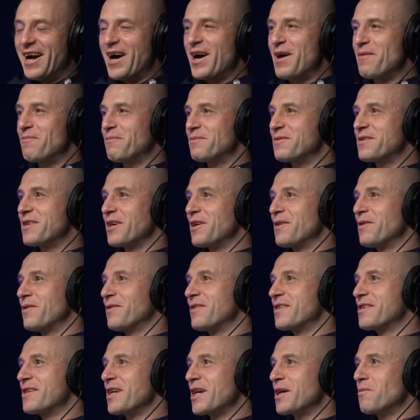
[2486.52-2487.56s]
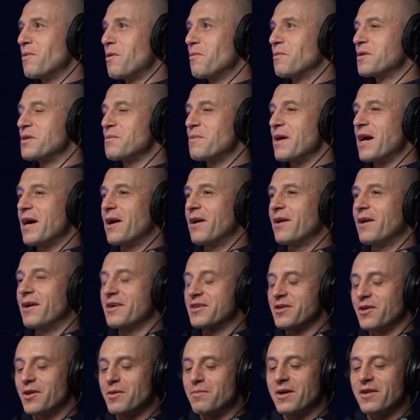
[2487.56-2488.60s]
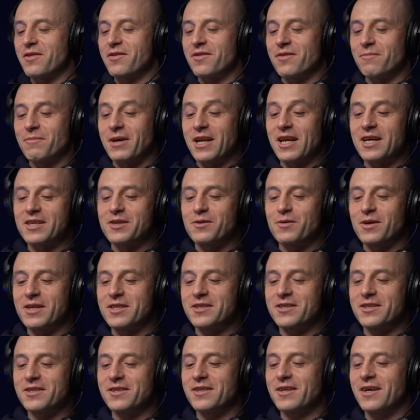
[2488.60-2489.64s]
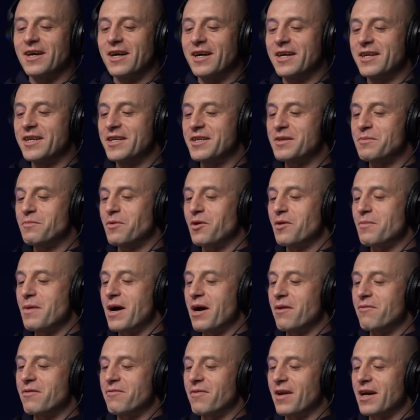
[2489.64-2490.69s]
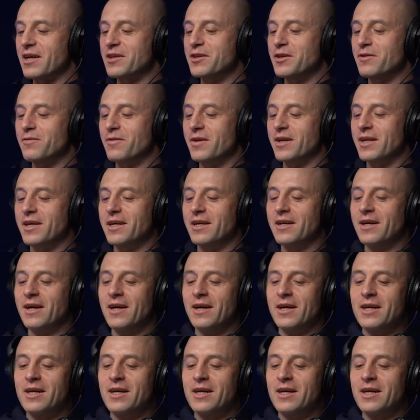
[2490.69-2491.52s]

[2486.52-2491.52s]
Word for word: Um, so the second one was about. Sorry, my my last question is more about reflection, really.